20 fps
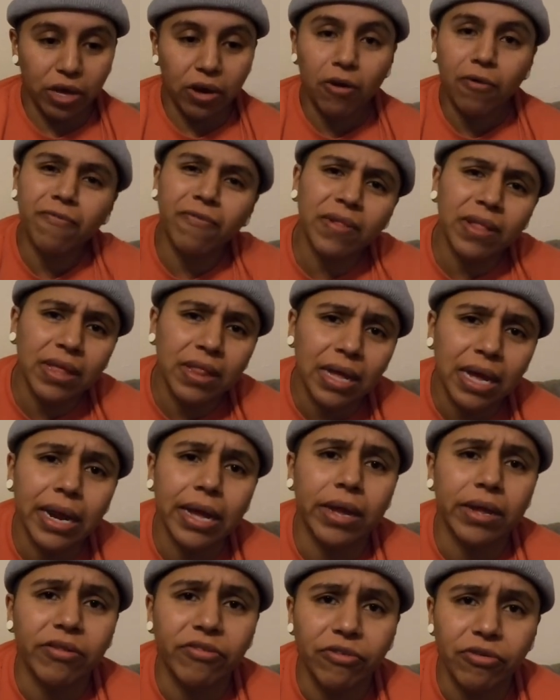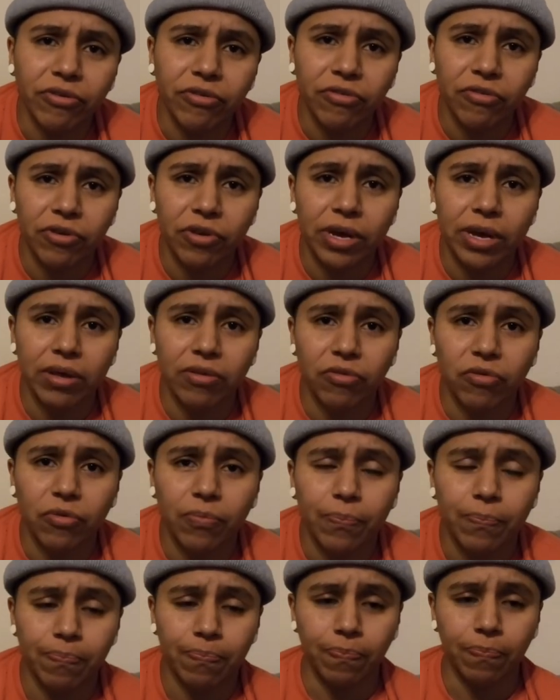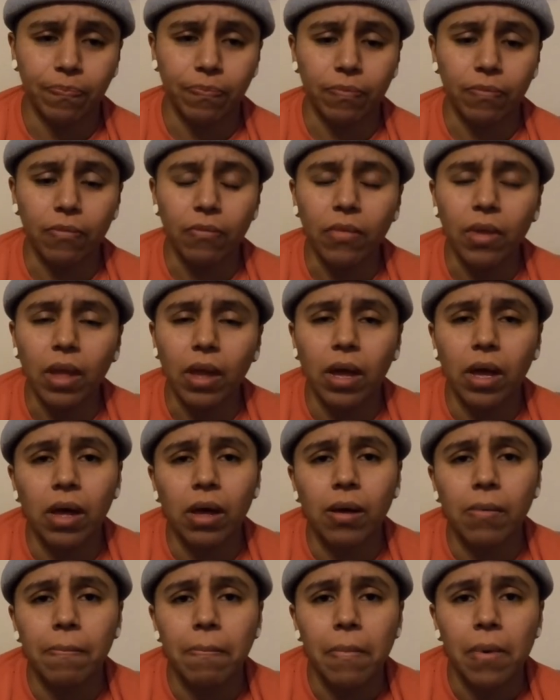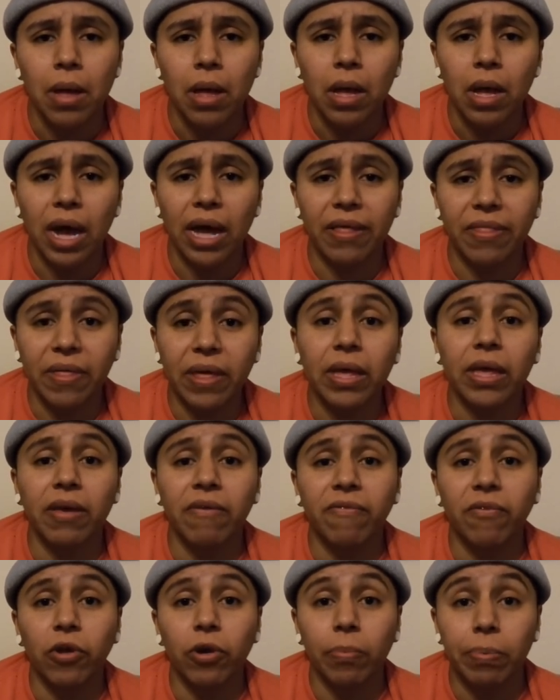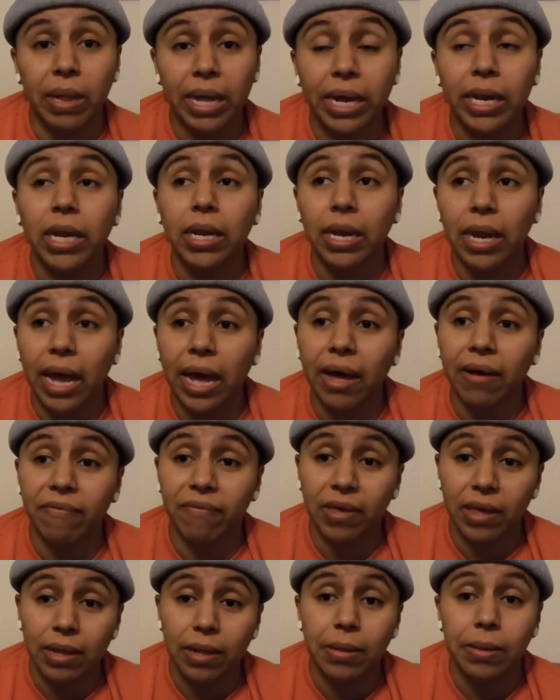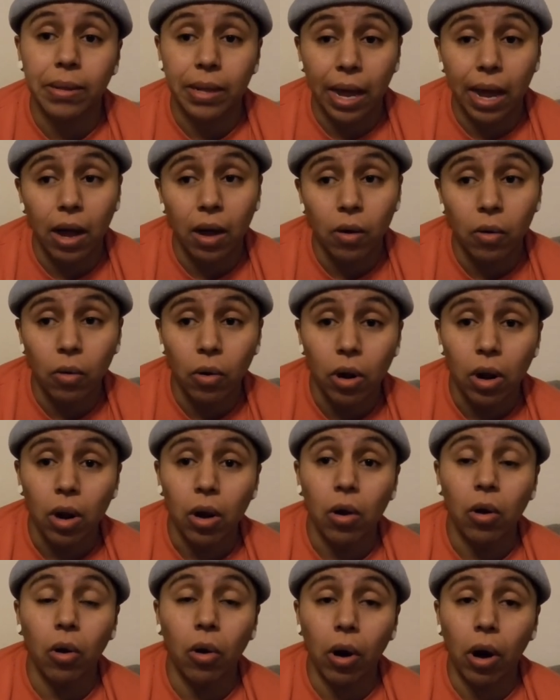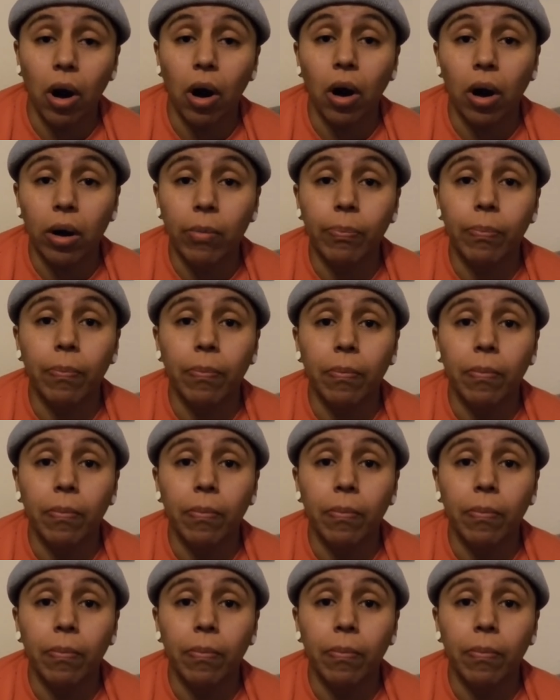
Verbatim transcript: Hopefully that answers you guys. Um, I think if you're planning to have kids now or are